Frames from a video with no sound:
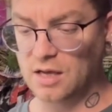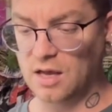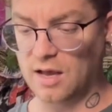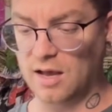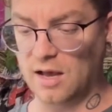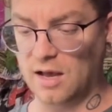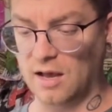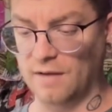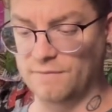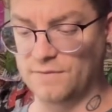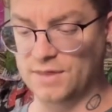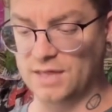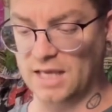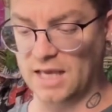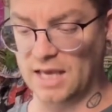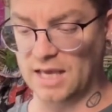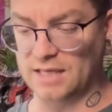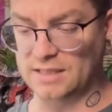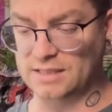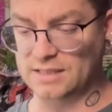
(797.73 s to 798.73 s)
of
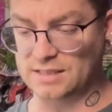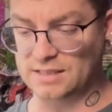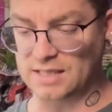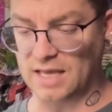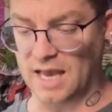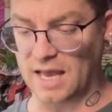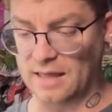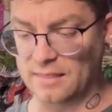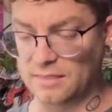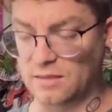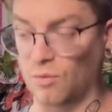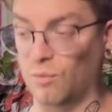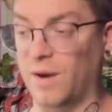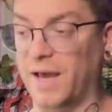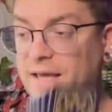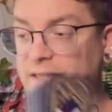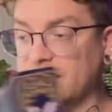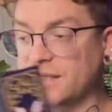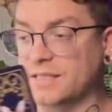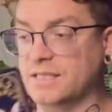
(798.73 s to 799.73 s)
this and the
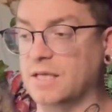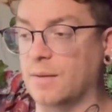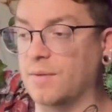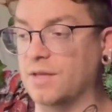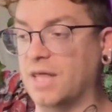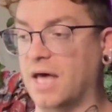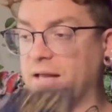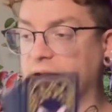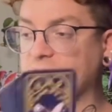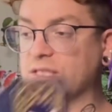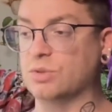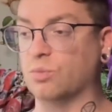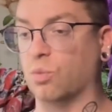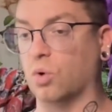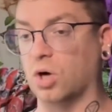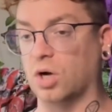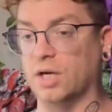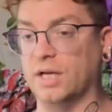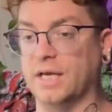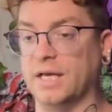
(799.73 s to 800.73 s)
way that some of that is
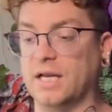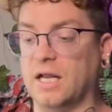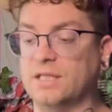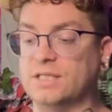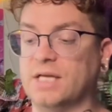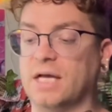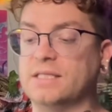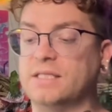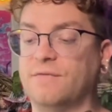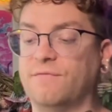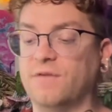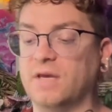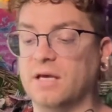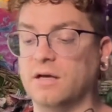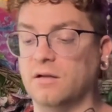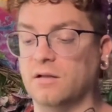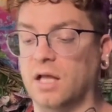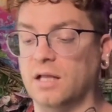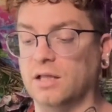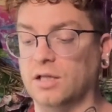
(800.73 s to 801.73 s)
worded. It does
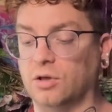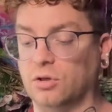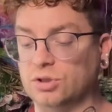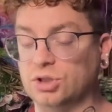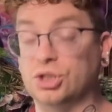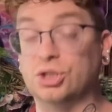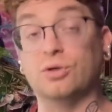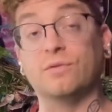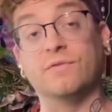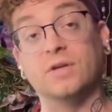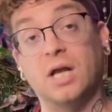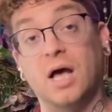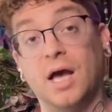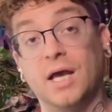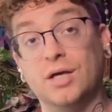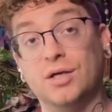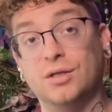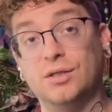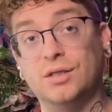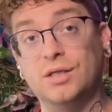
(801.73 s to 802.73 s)
feel a little
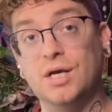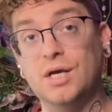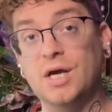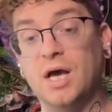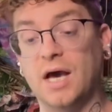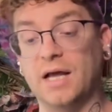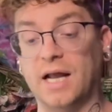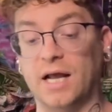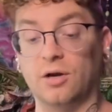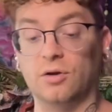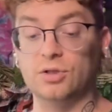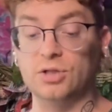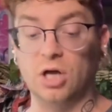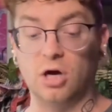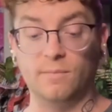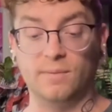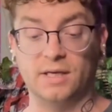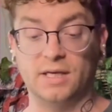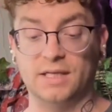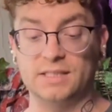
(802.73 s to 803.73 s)
juvenile, and I don't know
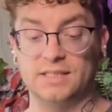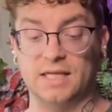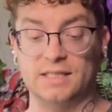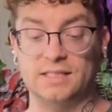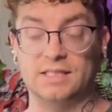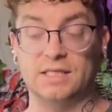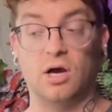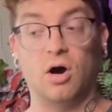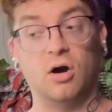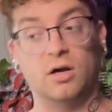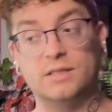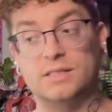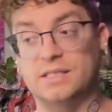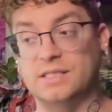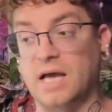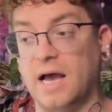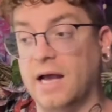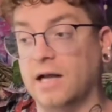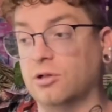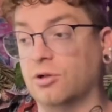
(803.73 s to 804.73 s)
because that's the art
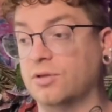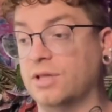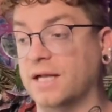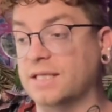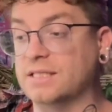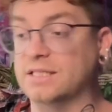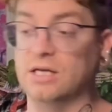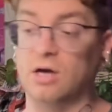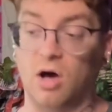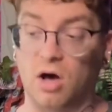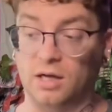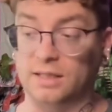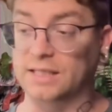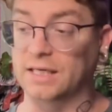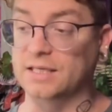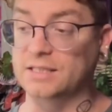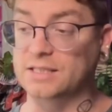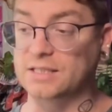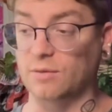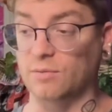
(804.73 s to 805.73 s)
style or that's the
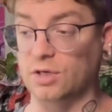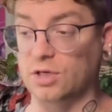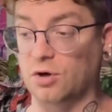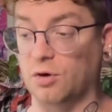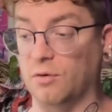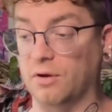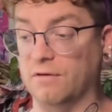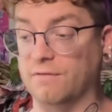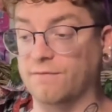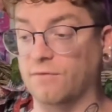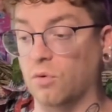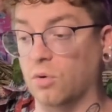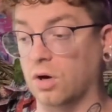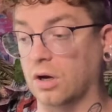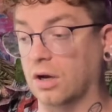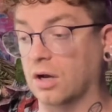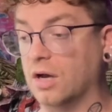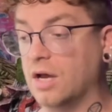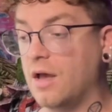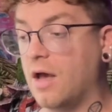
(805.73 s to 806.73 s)
audience that we're going
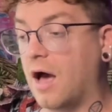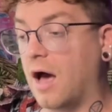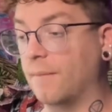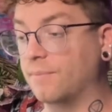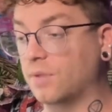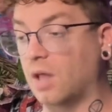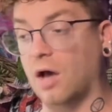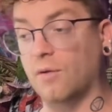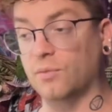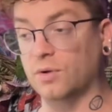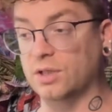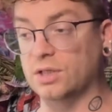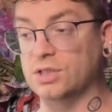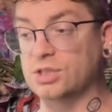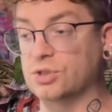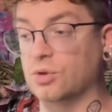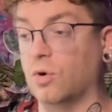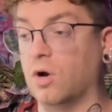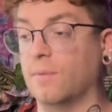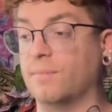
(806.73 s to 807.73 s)
for. I'm not really
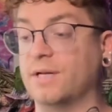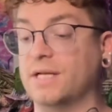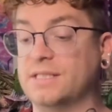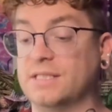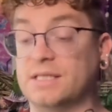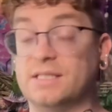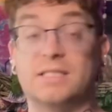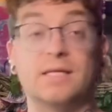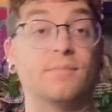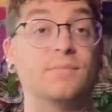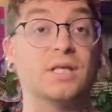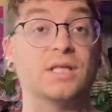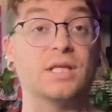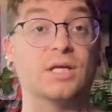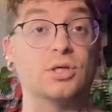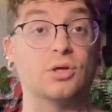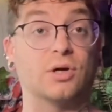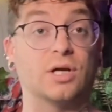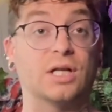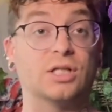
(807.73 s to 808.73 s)
sure, but is this something that
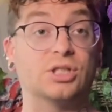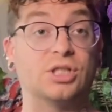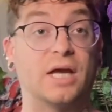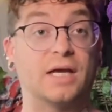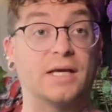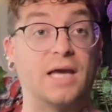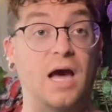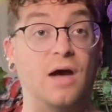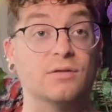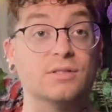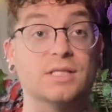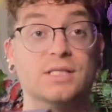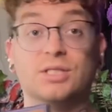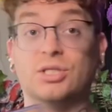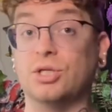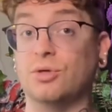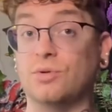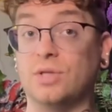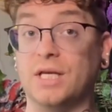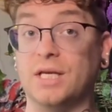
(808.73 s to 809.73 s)
you're going to check out? Does
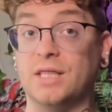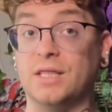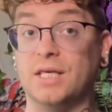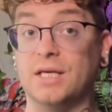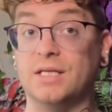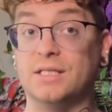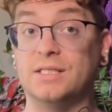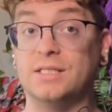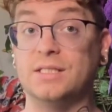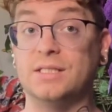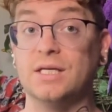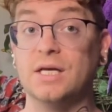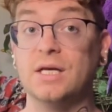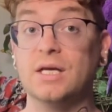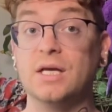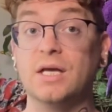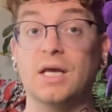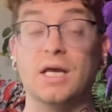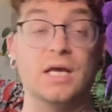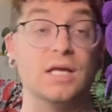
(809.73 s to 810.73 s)
you need this
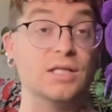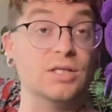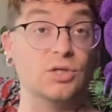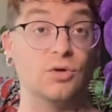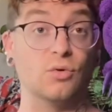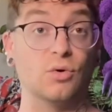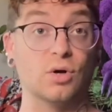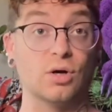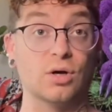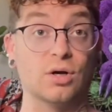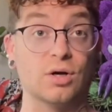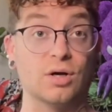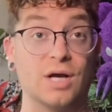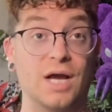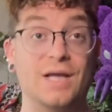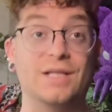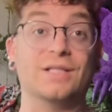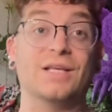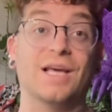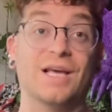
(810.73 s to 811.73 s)
in your
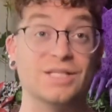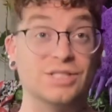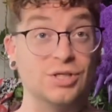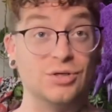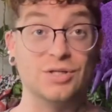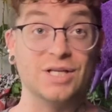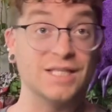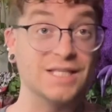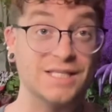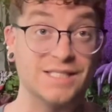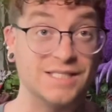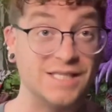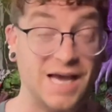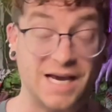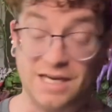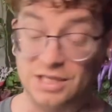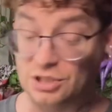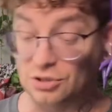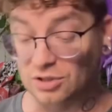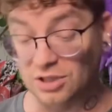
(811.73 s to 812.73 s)
do you need this deck
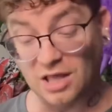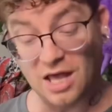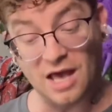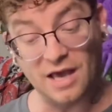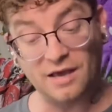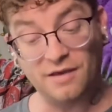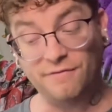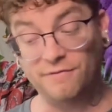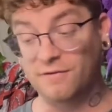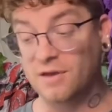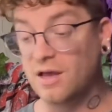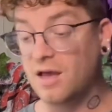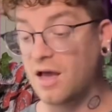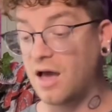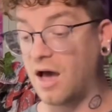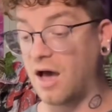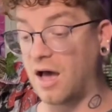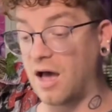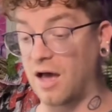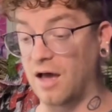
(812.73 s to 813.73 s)
in your life?
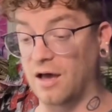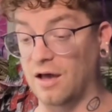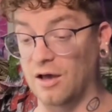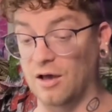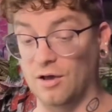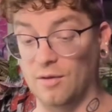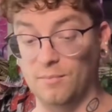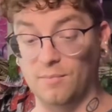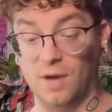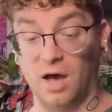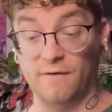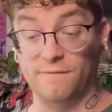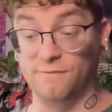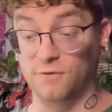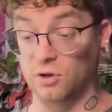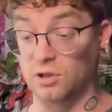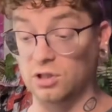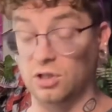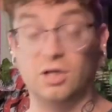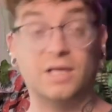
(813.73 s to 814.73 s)
A
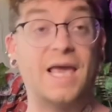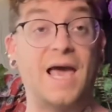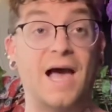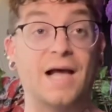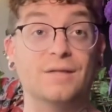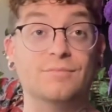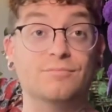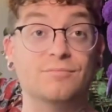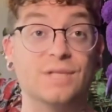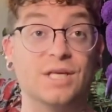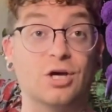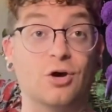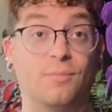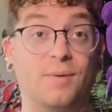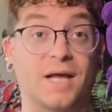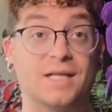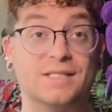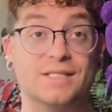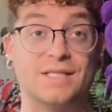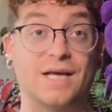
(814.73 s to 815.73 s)
full look at
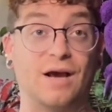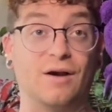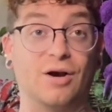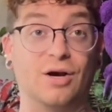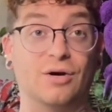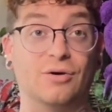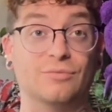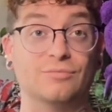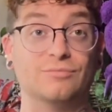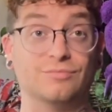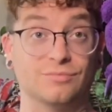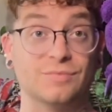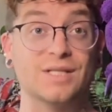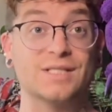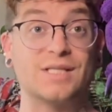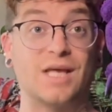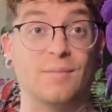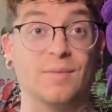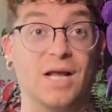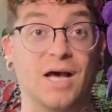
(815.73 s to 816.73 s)
Neopets Tarot is
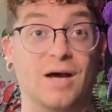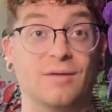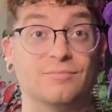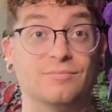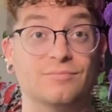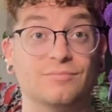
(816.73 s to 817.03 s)
coming up